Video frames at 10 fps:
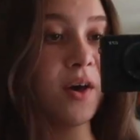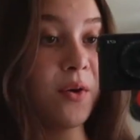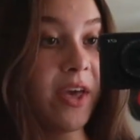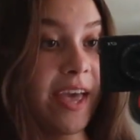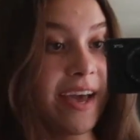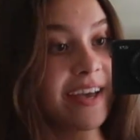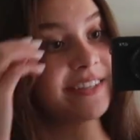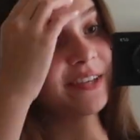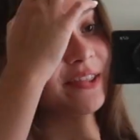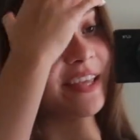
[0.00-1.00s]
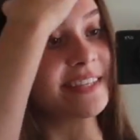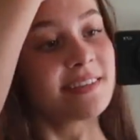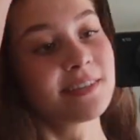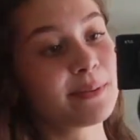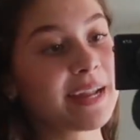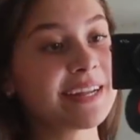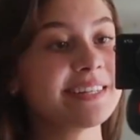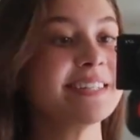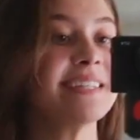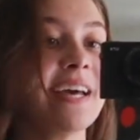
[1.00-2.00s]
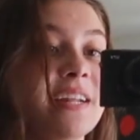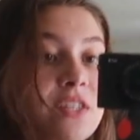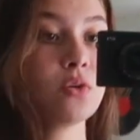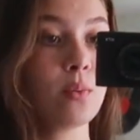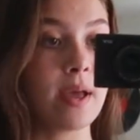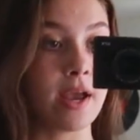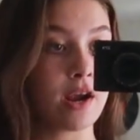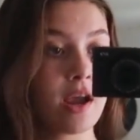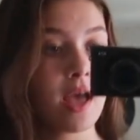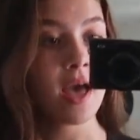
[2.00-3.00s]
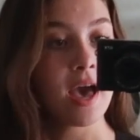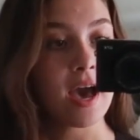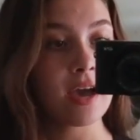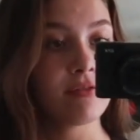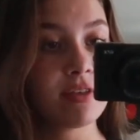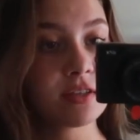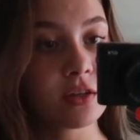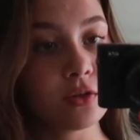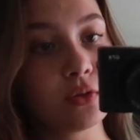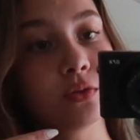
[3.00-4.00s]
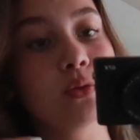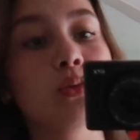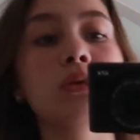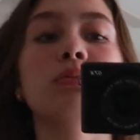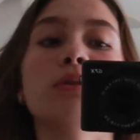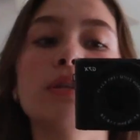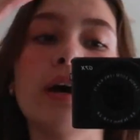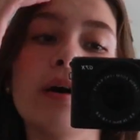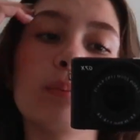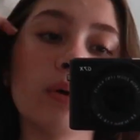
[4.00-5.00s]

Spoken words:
Okay guys, so this is what I decided to wear. I have this adorable top